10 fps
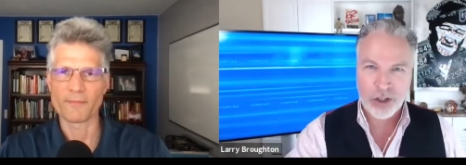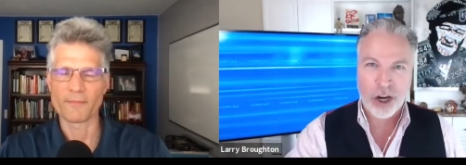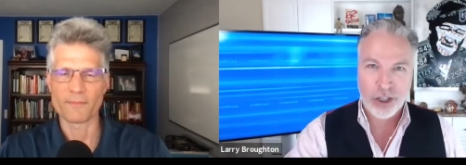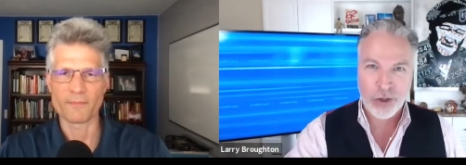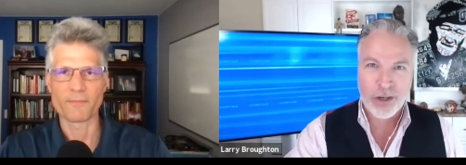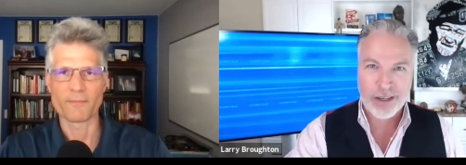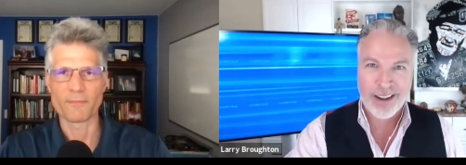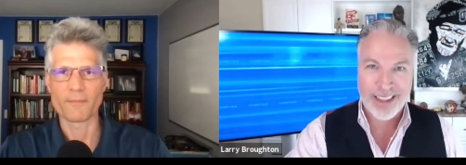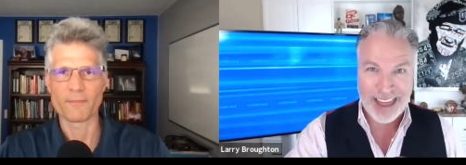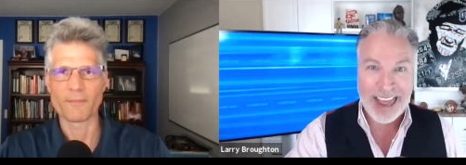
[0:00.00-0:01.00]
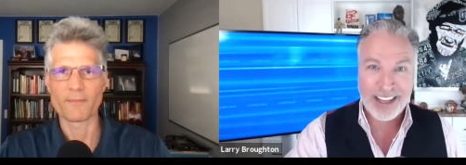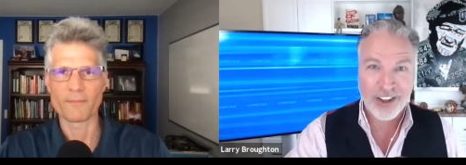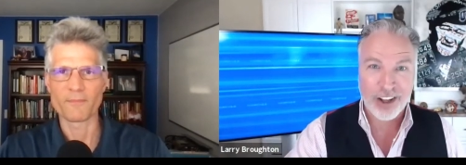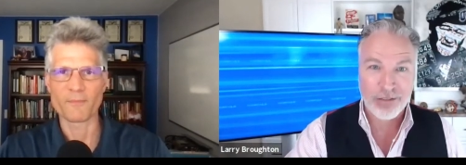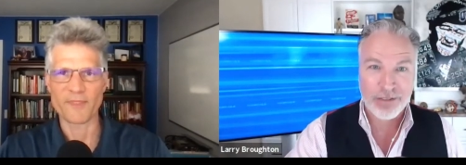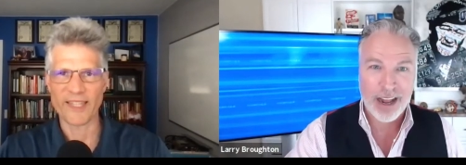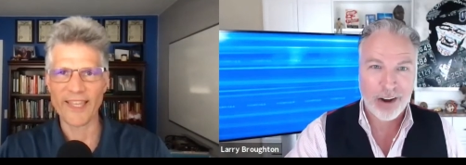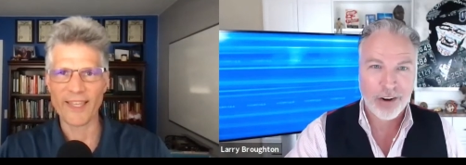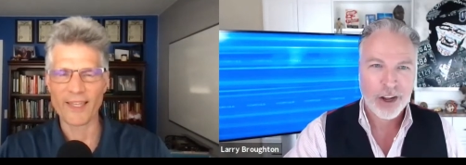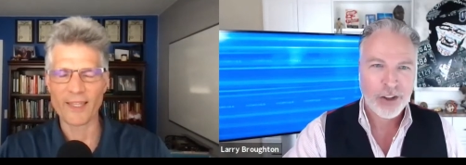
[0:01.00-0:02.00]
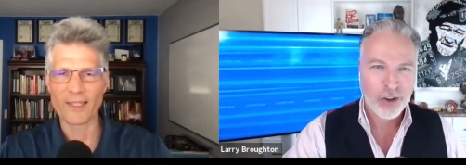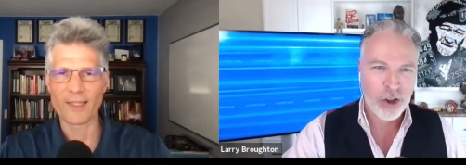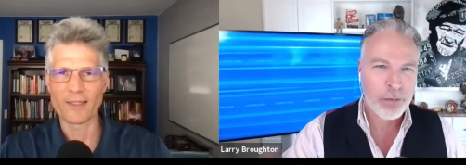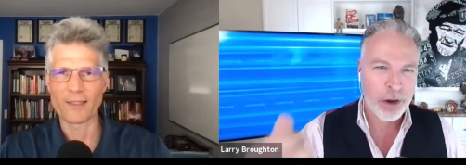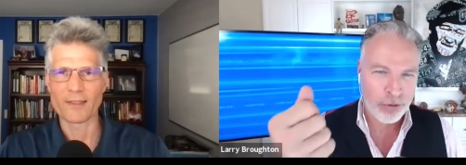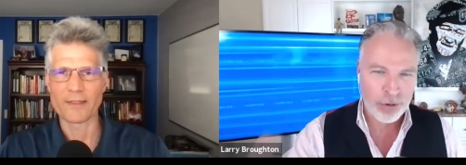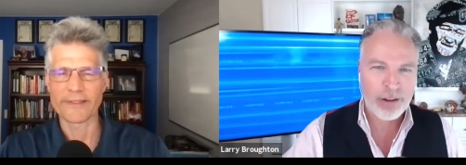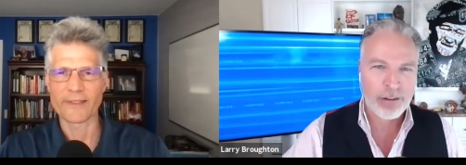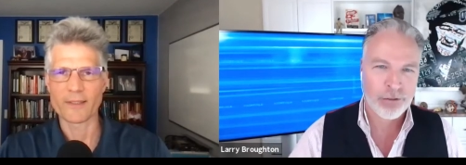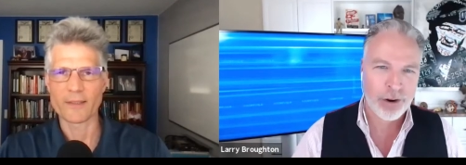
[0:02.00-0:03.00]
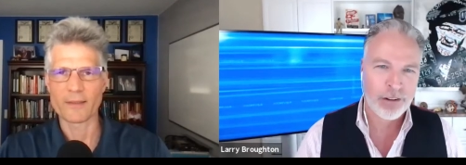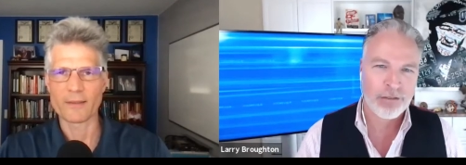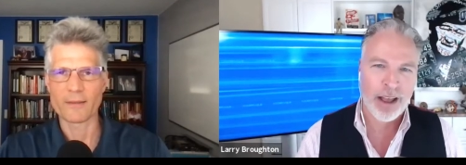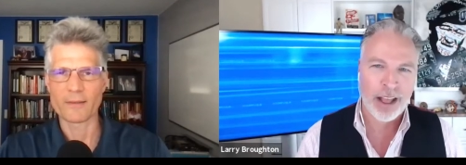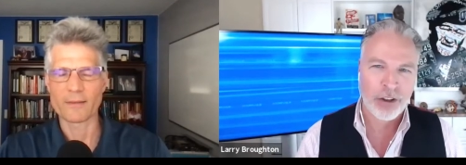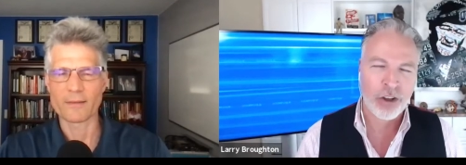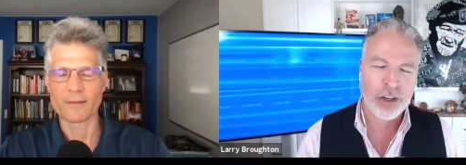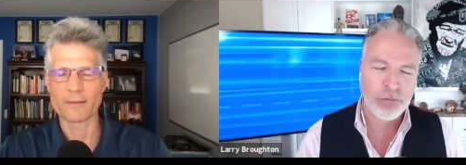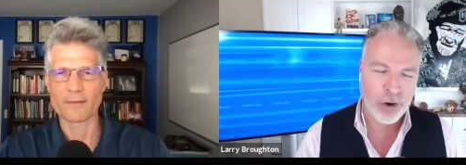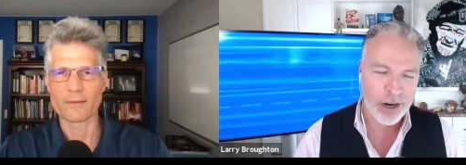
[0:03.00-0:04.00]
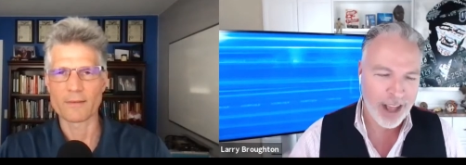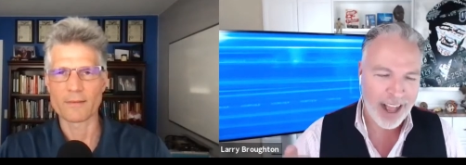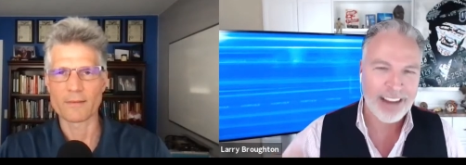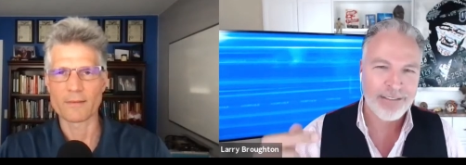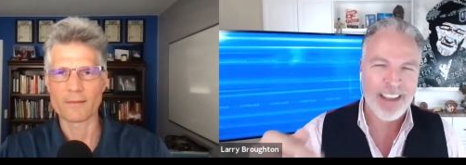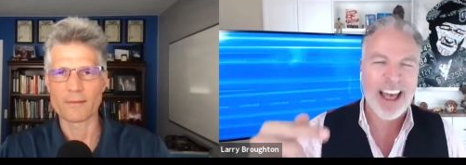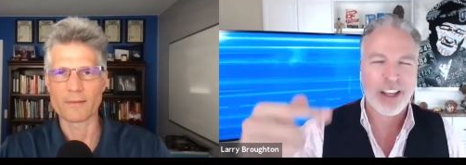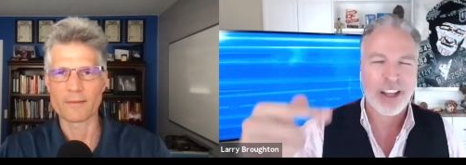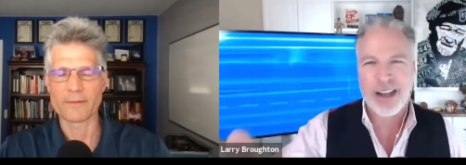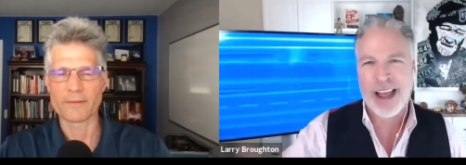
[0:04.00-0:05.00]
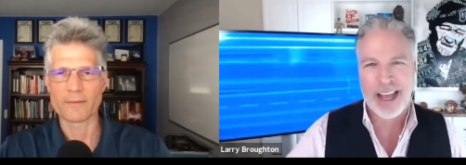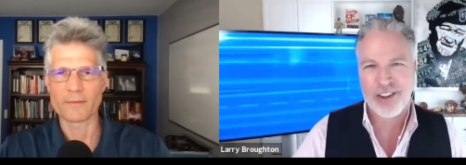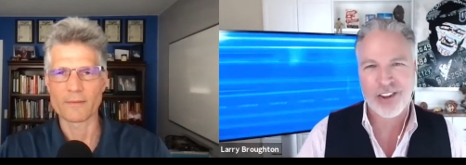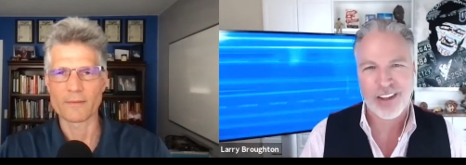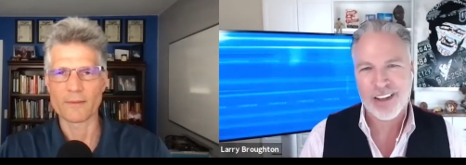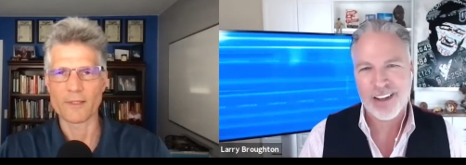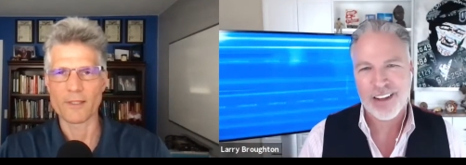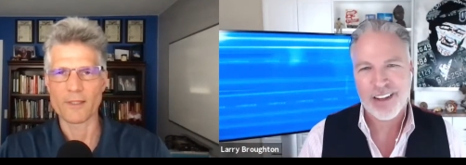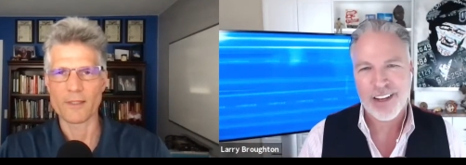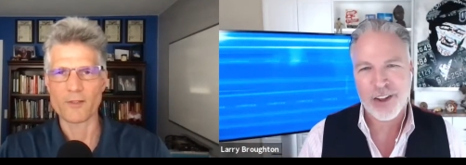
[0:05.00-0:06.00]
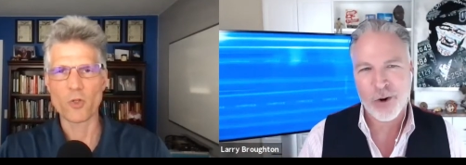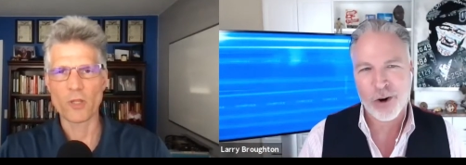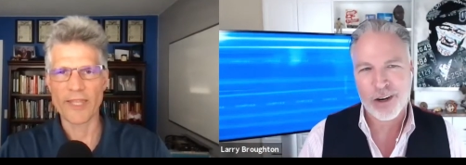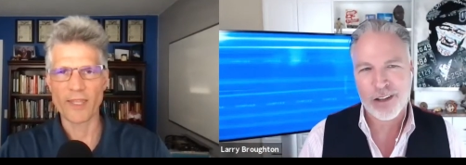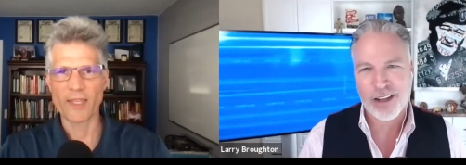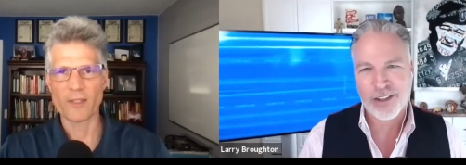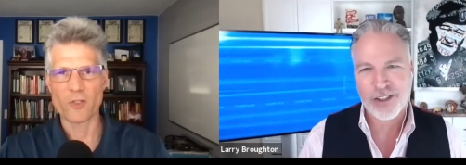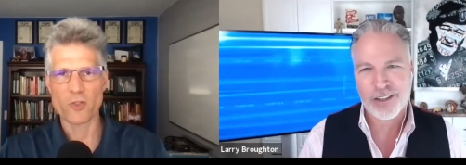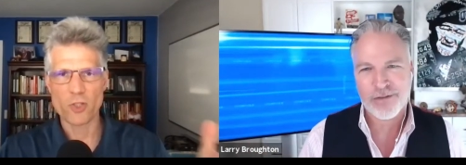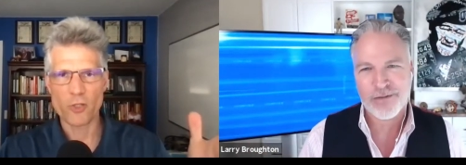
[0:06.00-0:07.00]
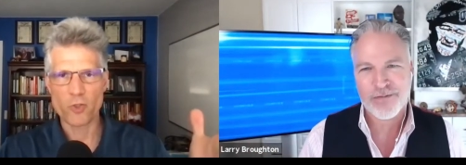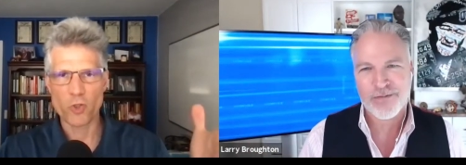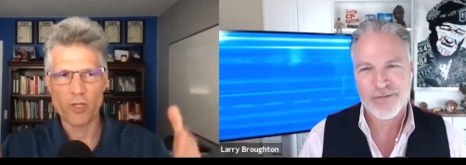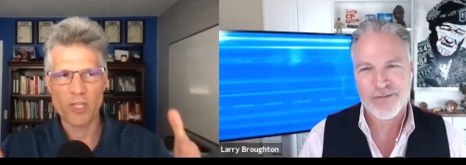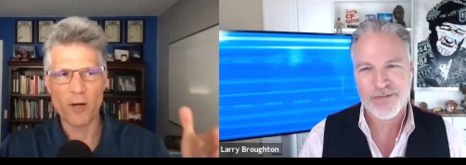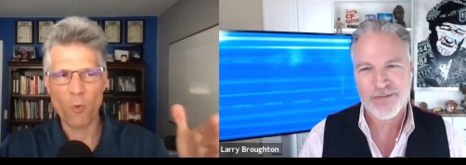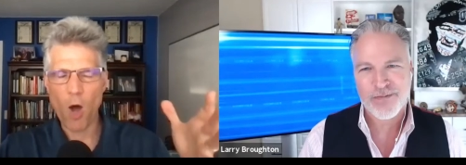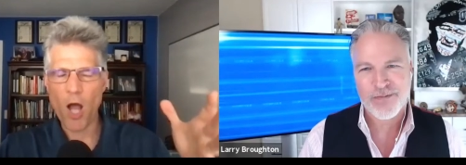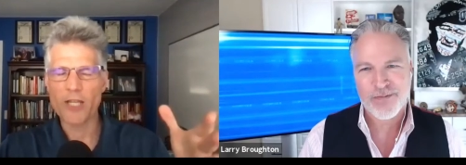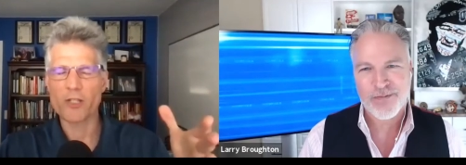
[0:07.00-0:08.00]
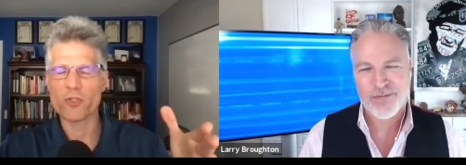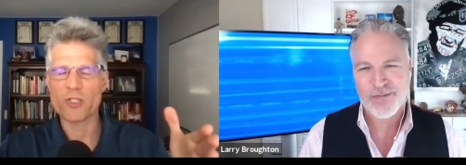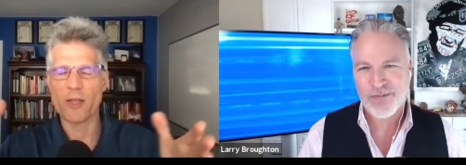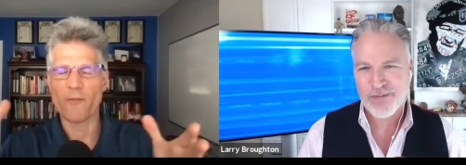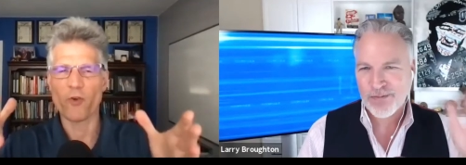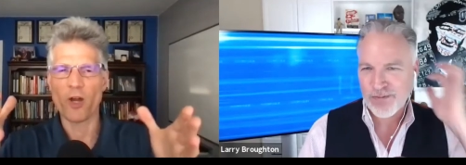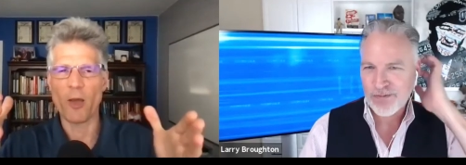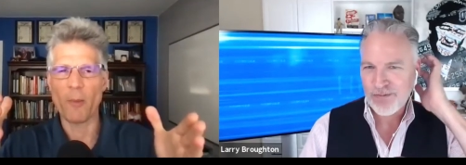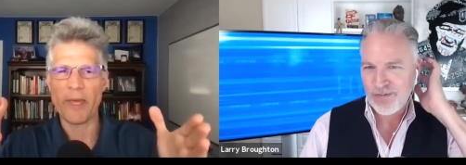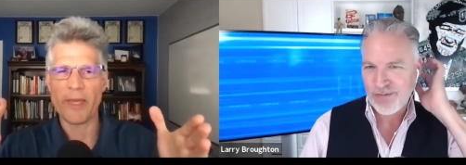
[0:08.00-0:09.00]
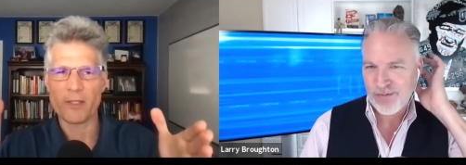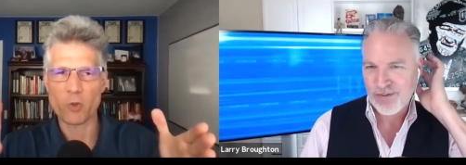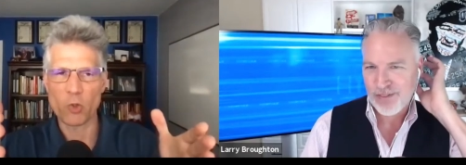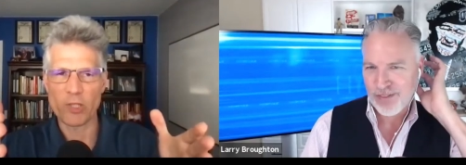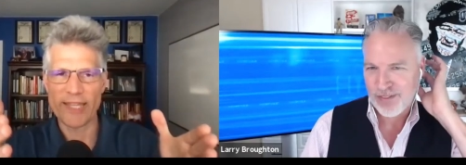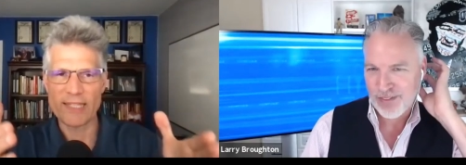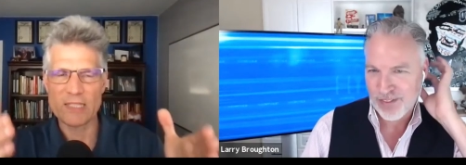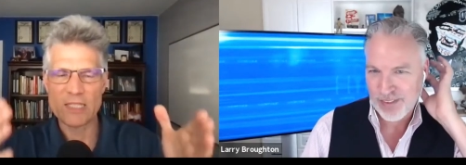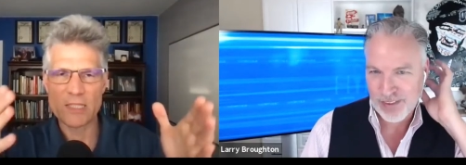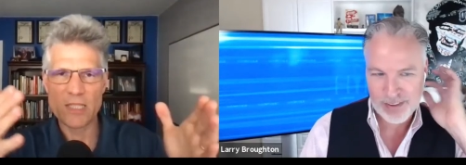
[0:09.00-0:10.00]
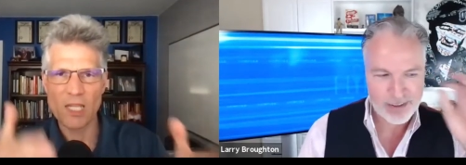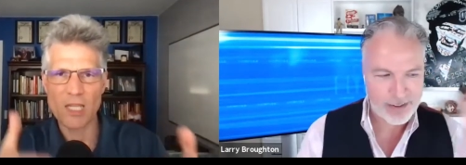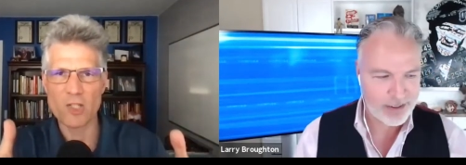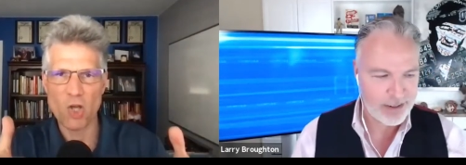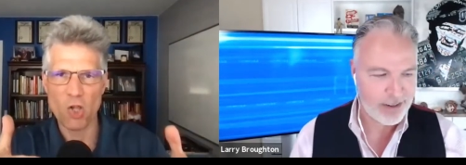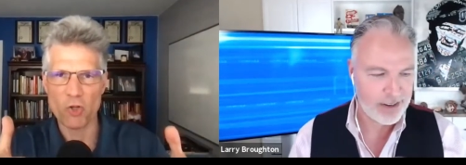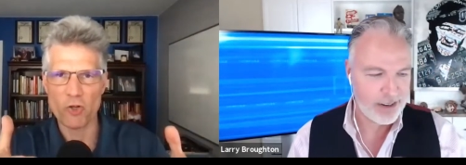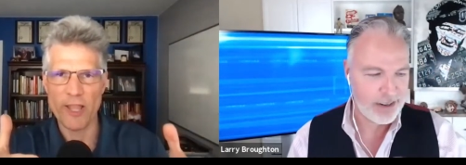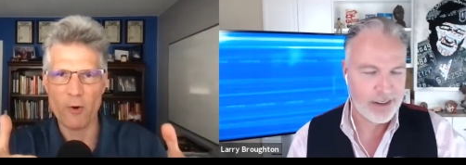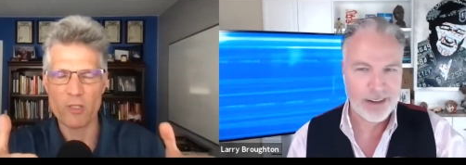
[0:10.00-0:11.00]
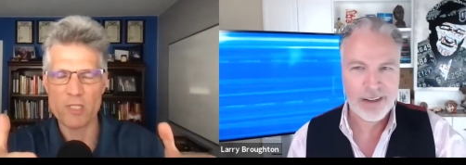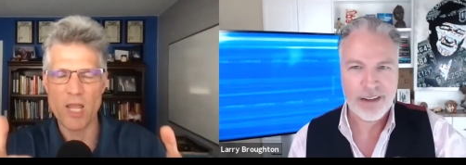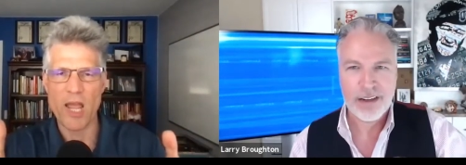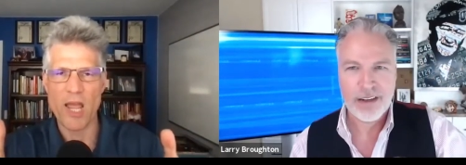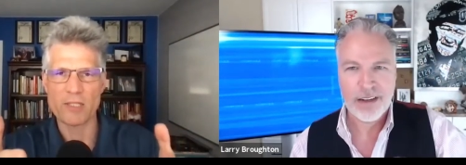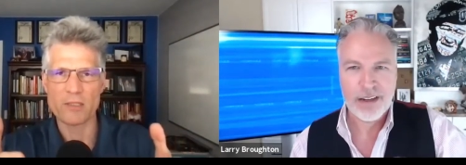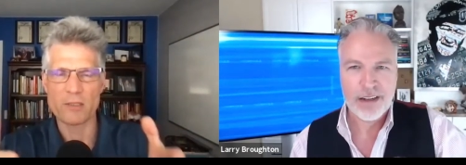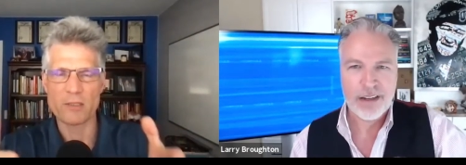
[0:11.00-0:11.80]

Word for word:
Speaker 1: start doing that stuff now. Yeah. So you can bring real, real value. You can work on the high value task in
Speaker 2: the so organization. Like, so you're kind of walking yourself from doing like ten dollars an hour tasks